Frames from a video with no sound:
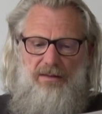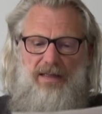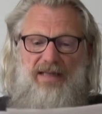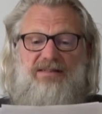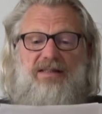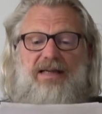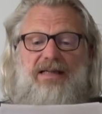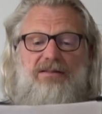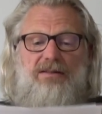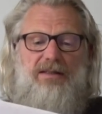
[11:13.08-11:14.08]
As a
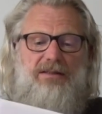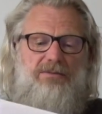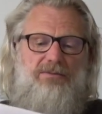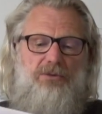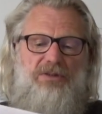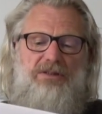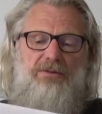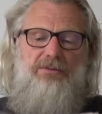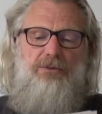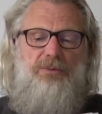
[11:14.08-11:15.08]
headline for the
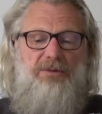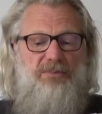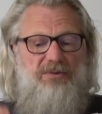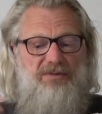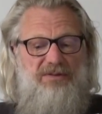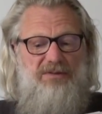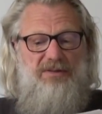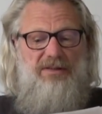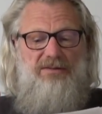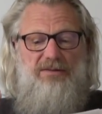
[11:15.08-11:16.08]
interview with Professor
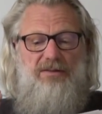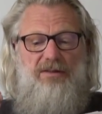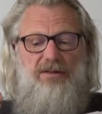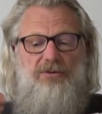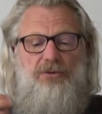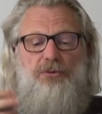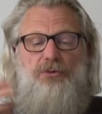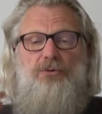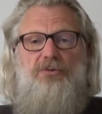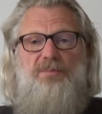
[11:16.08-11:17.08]
Hens, the
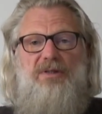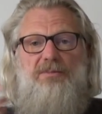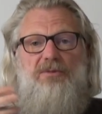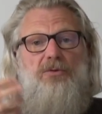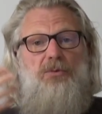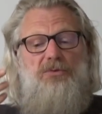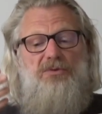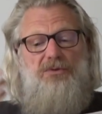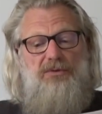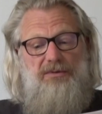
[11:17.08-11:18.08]
newspaper
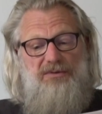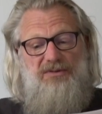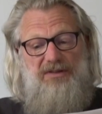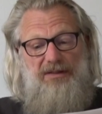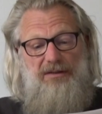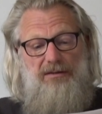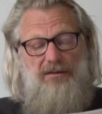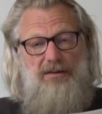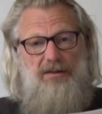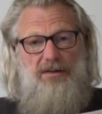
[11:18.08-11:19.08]
quoted her saying,
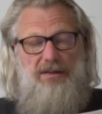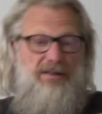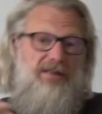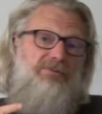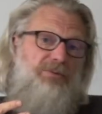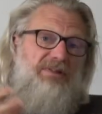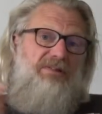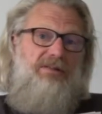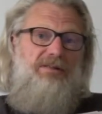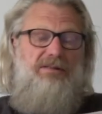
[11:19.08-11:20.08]
and I've
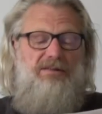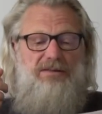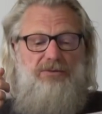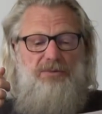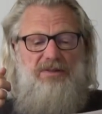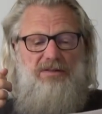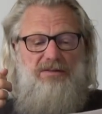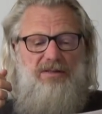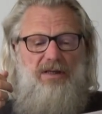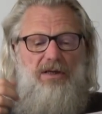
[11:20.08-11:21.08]
translated it into English,
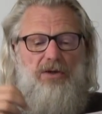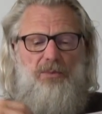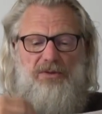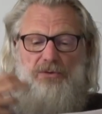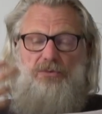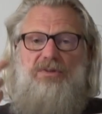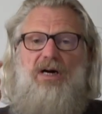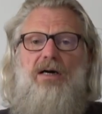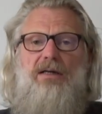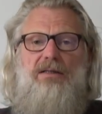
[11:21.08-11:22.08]
when you
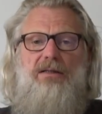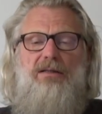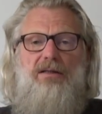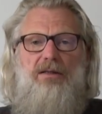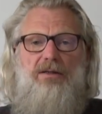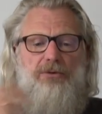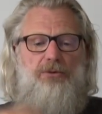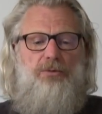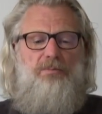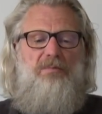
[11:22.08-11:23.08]
die,
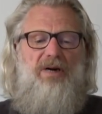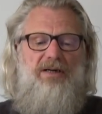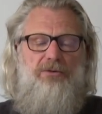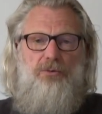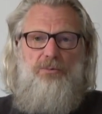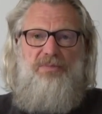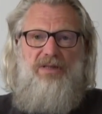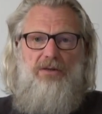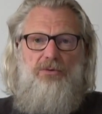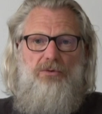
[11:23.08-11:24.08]
your
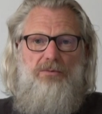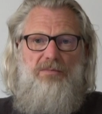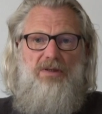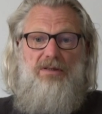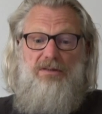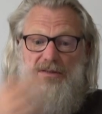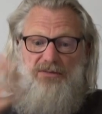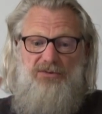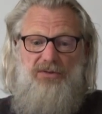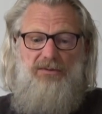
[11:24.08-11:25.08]
microbiome
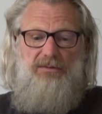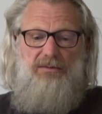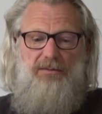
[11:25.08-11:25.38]
lives on.